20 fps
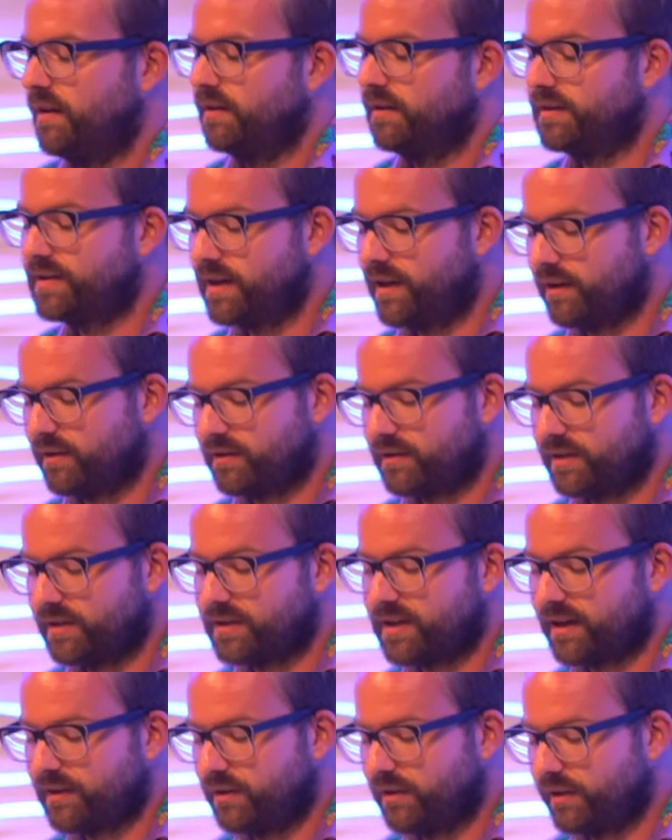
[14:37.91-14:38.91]
the, te the
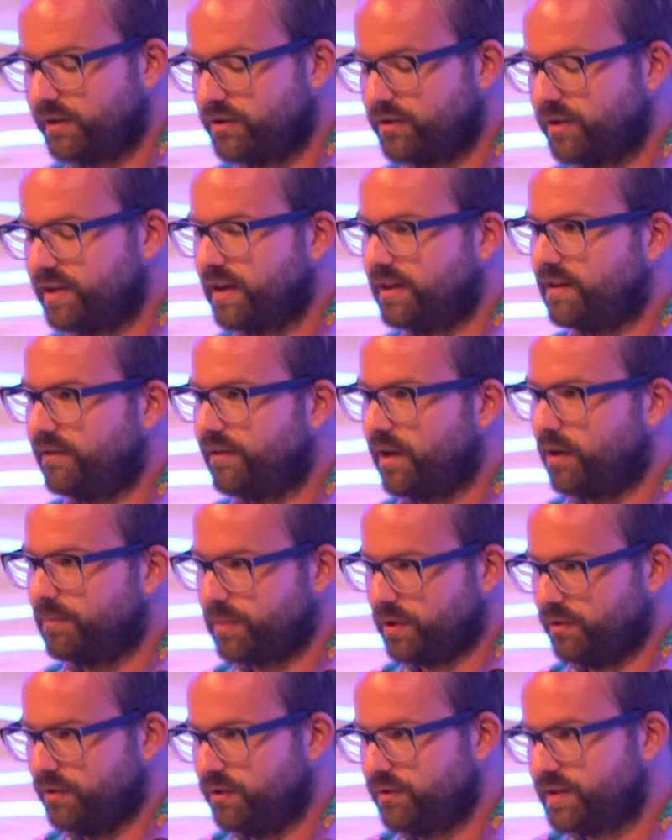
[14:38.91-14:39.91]
technology, they
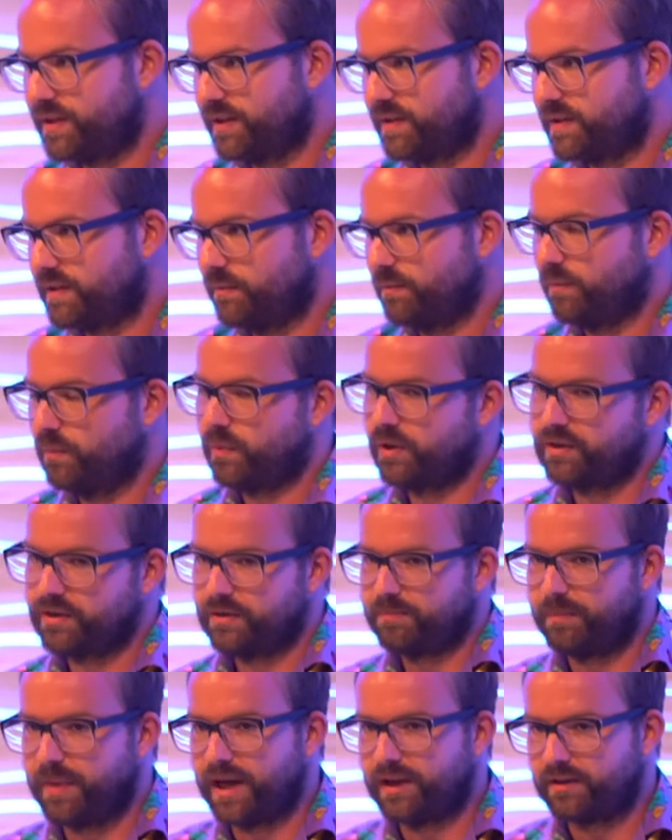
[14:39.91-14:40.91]
developed a new system which
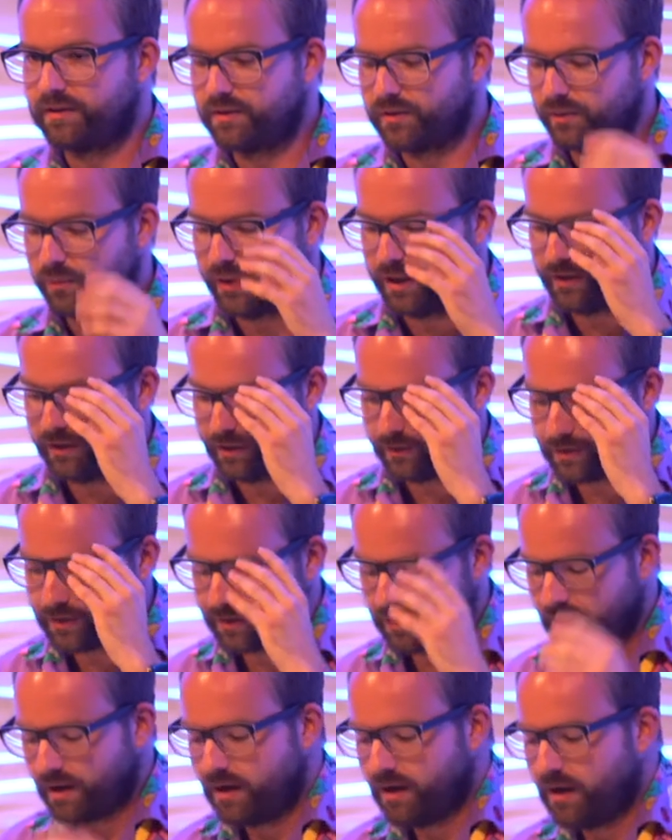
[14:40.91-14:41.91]
is baked into Windows.
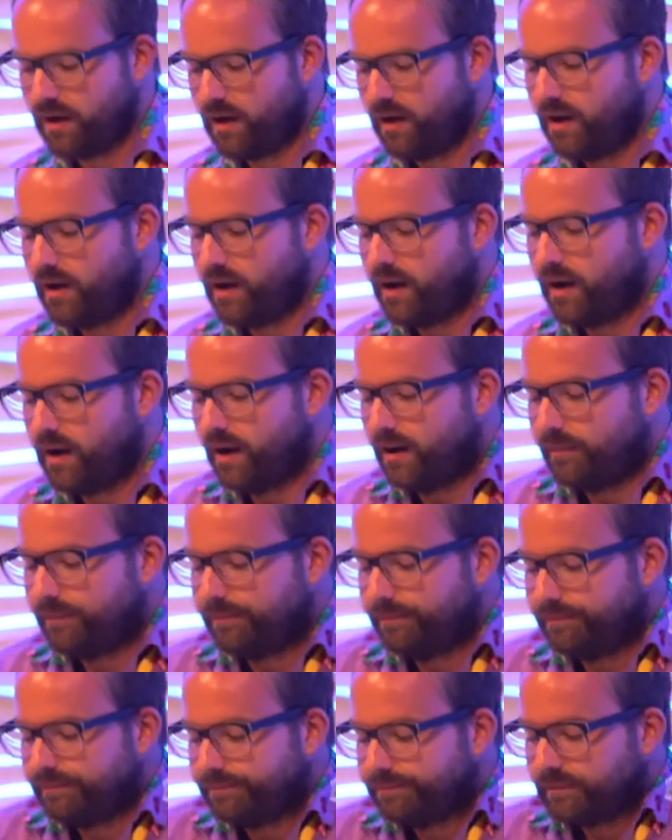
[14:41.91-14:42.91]

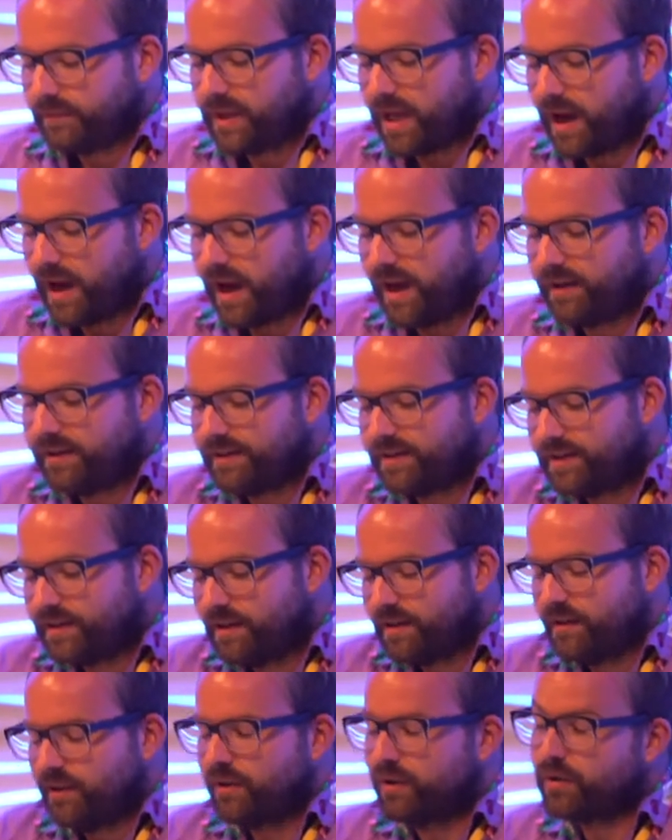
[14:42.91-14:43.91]
Um, and
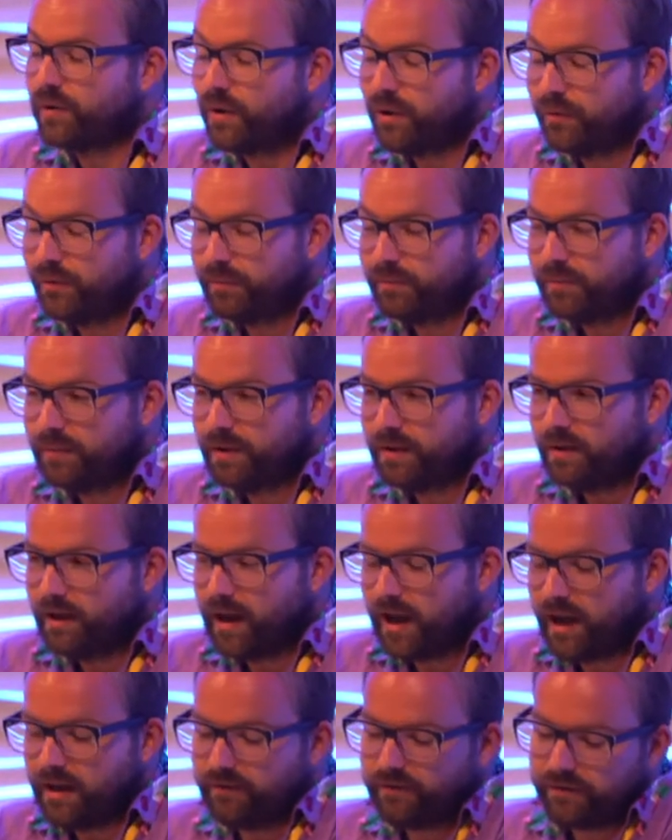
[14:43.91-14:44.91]
Chrome
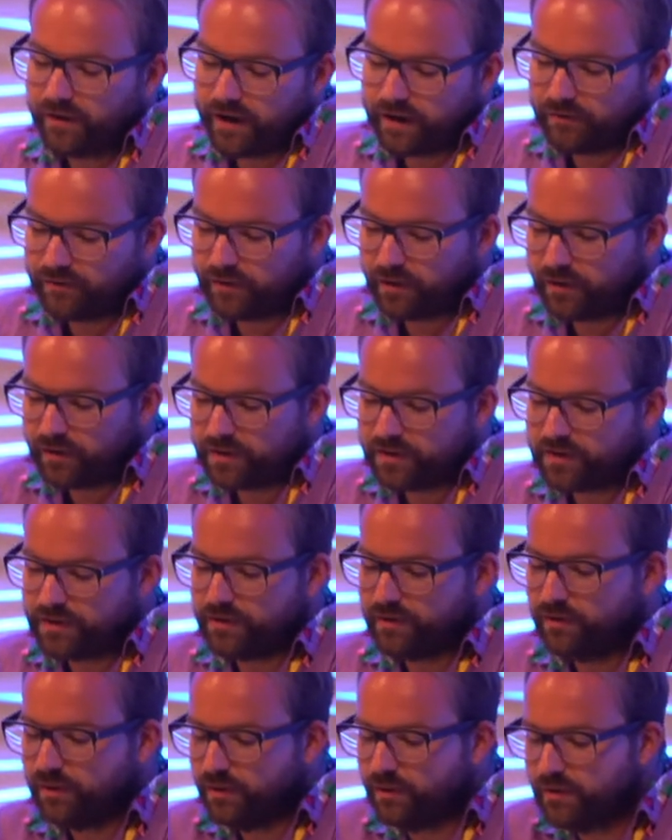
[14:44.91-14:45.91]
and Firefox
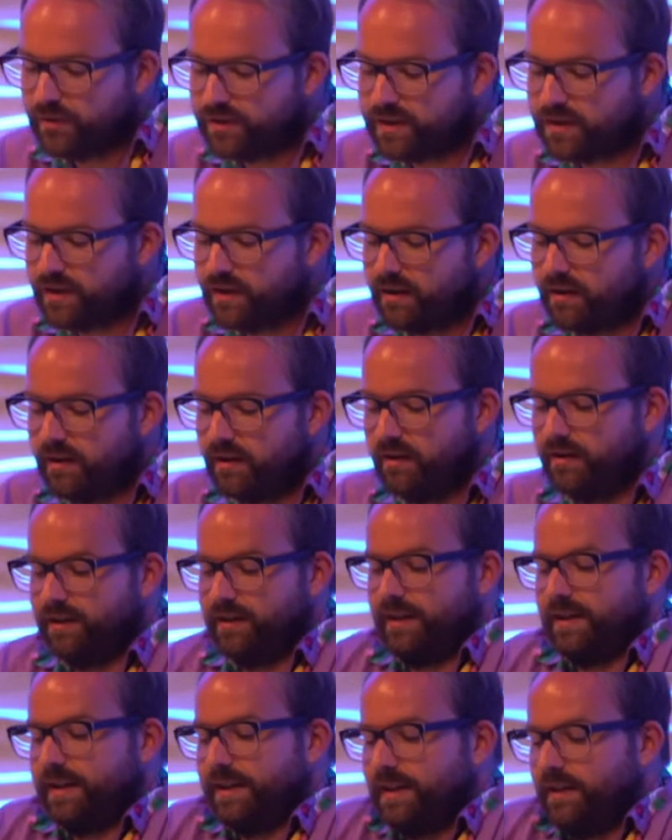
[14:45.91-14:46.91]
use
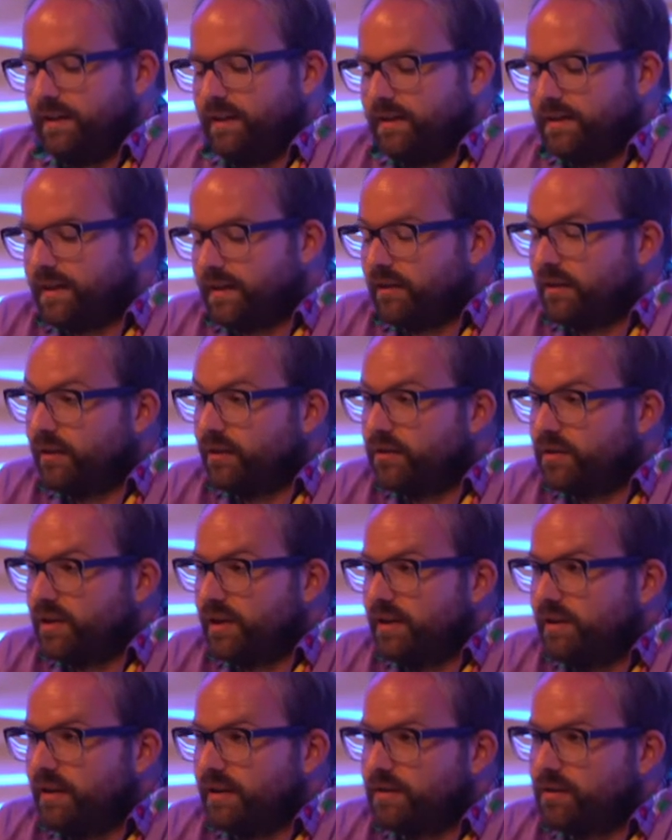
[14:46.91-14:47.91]

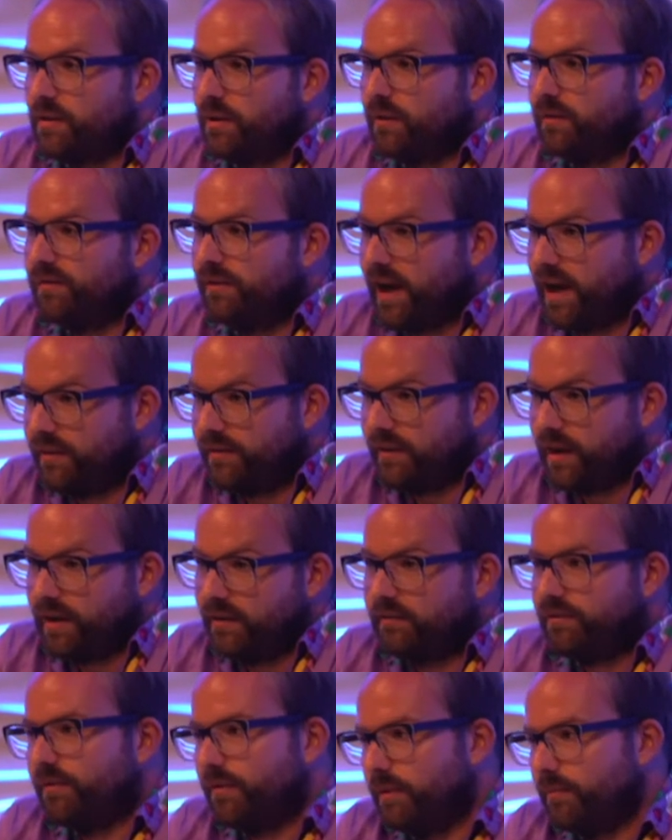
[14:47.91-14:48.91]
technology that's called
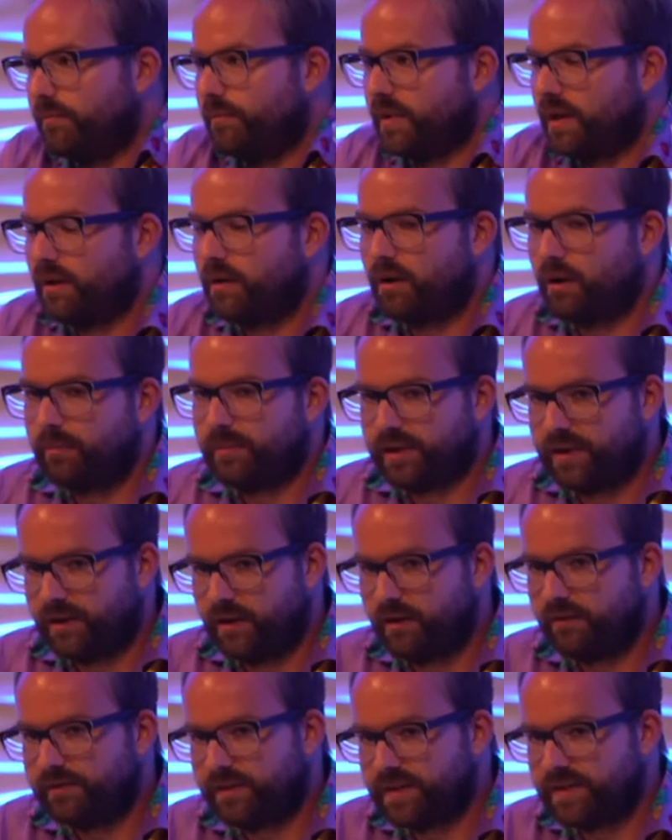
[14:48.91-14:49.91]
Widevine from a company
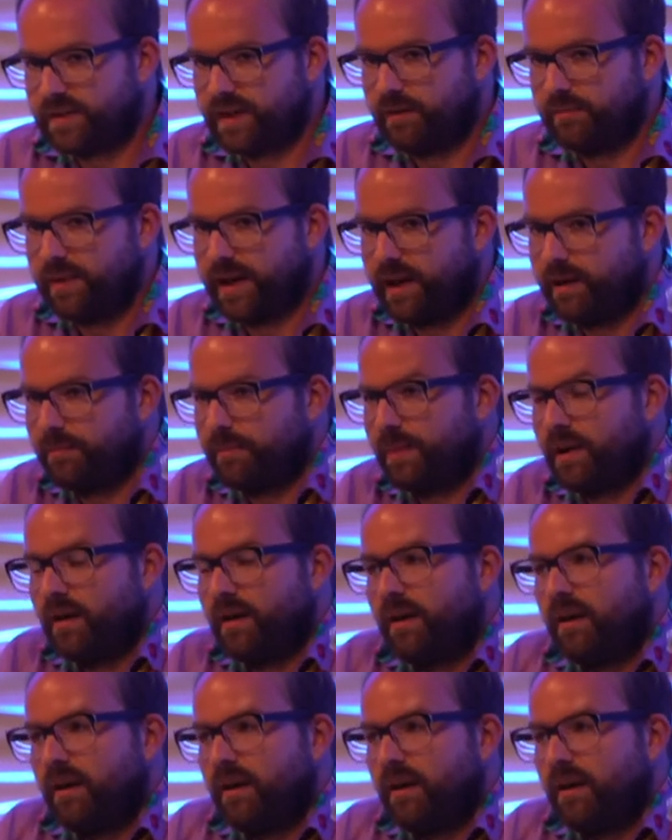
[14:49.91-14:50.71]
of the same name,